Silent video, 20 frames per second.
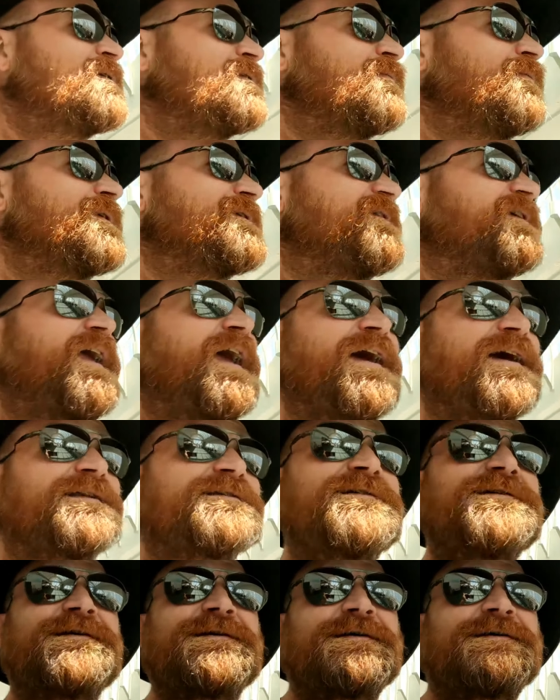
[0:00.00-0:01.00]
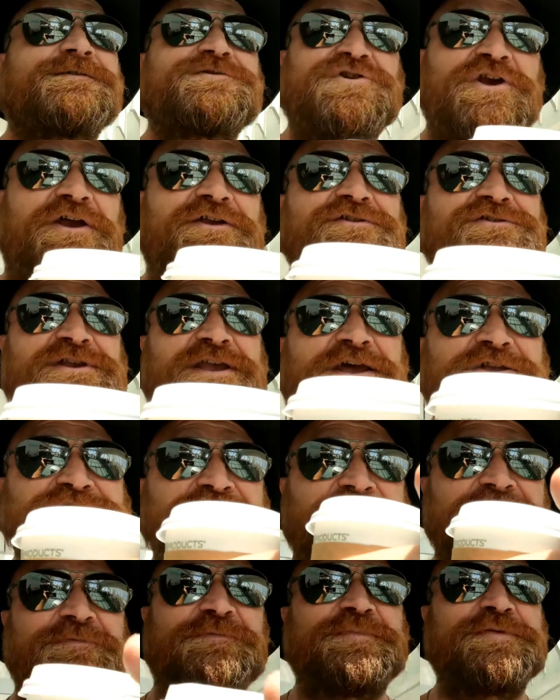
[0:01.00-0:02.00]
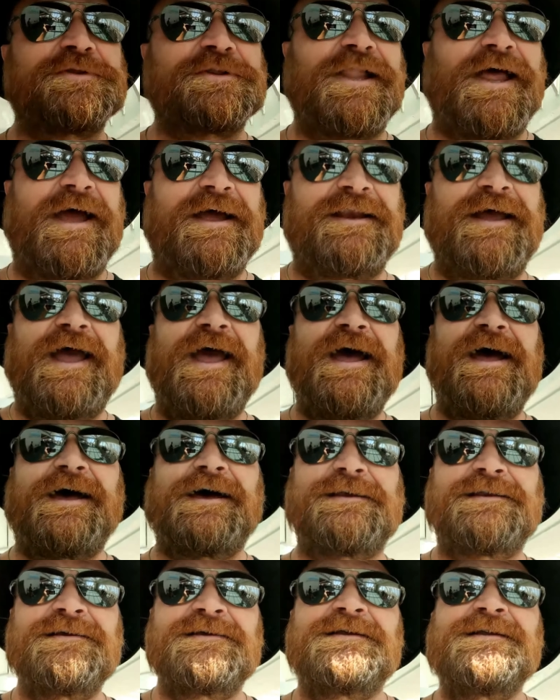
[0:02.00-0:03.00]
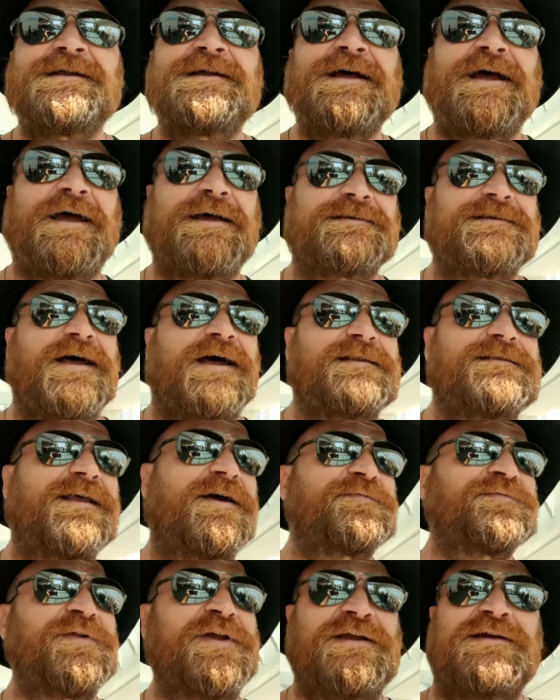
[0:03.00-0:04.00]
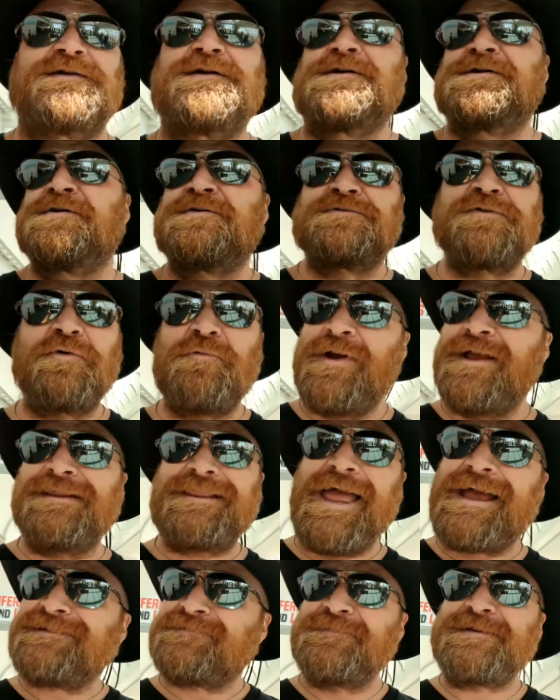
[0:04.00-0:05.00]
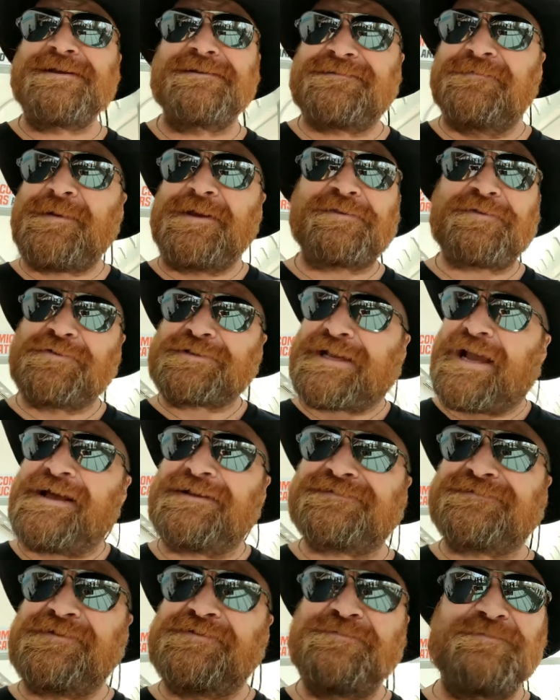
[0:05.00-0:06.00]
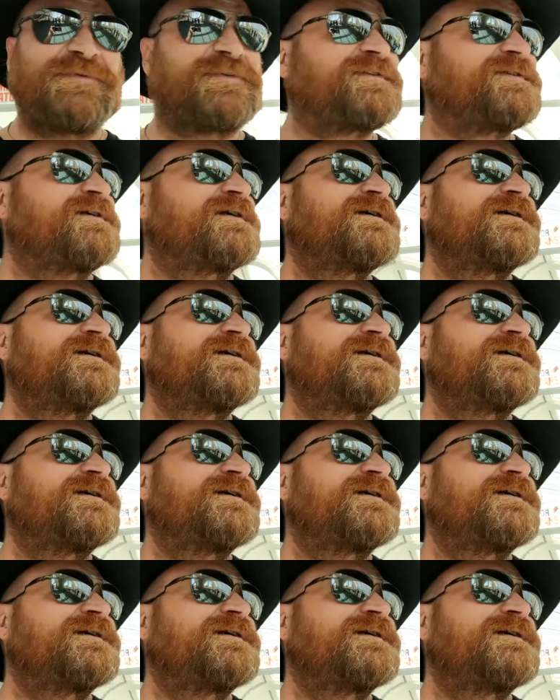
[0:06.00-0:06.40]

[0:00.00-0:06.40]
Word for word: Once again, check your schedule, plan ahead, and uh, definitely don't wait last minute to make those costumes.